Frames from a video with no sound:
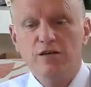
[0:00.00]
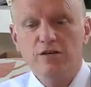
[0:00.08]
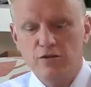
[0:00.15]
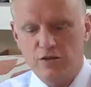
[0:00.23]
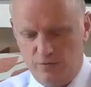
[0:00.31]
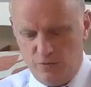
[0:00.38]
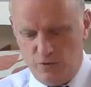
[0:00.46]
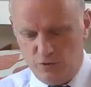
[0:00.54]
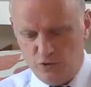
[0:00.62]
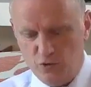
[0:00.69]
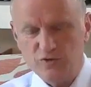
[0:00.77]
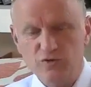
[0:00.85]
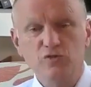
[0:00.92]
but with
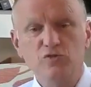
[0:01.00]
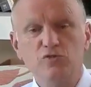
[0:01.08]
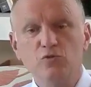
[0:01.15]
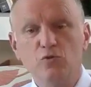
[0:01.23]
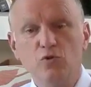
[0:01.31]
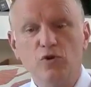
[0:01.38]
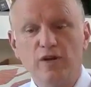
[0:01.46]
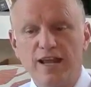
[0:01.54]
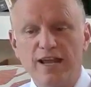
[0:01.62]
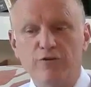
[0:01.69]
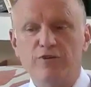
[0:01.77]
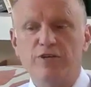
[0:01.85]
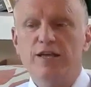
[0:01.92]
joints are sore,
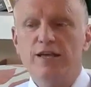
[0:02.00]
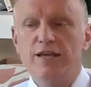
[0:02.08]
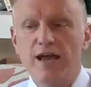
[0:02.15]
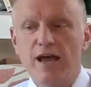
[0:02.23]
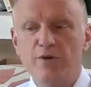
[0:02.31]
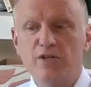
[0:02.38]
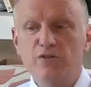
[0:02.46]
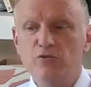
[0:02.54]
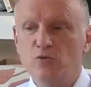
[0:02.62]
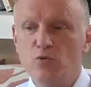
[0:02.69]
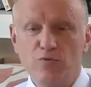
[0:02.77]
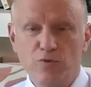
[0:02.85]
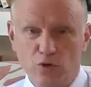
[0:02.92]
angry, and we can do
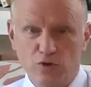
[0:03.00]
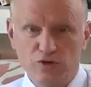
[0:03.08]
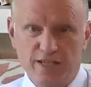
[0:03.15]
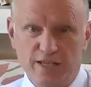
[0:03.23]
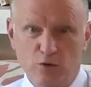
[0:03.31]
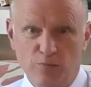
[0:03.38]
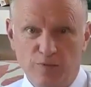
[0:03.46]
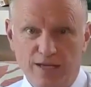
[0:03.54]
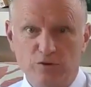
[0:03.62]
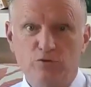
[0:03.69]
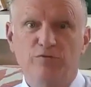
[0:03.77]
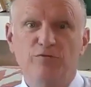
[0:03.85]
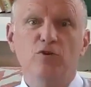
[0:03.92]
an awful lot to help that,
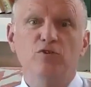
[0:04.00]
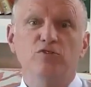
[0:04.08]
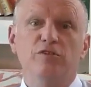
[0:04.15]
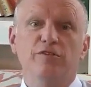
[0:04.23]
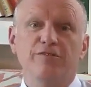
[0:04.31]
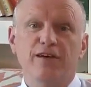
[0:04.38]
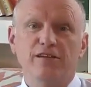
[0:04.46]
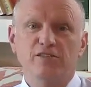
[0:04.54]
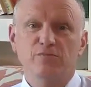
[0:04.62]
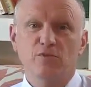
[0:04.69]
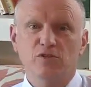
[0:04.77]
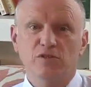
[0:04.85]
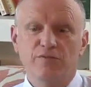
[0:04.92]
to reverse the effects
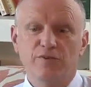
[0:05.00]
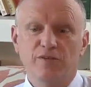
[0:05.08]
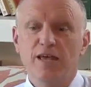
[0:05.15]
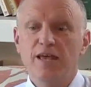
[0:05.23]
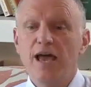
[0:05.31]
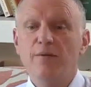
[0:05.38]
of modern living.